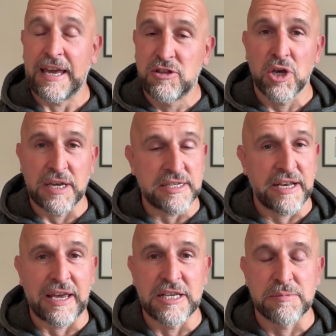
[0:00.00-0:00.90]
took it to
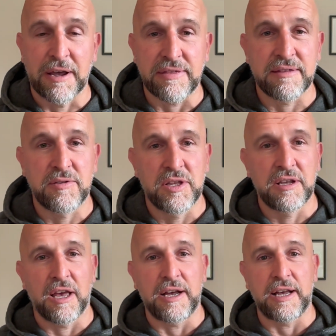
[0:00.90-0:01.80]
Nicky Smith,
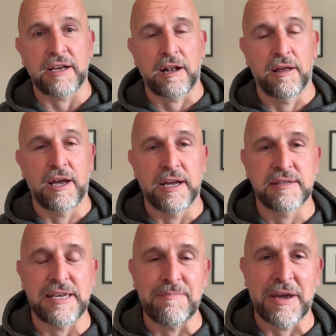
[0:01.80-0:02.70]

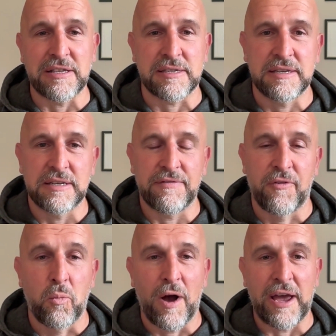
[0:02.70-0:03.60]
teammates
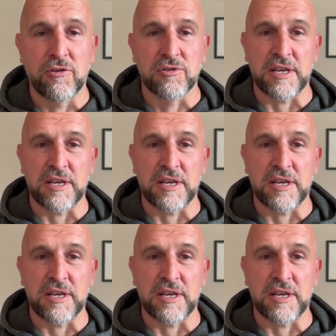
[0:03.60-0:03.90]
for Wales,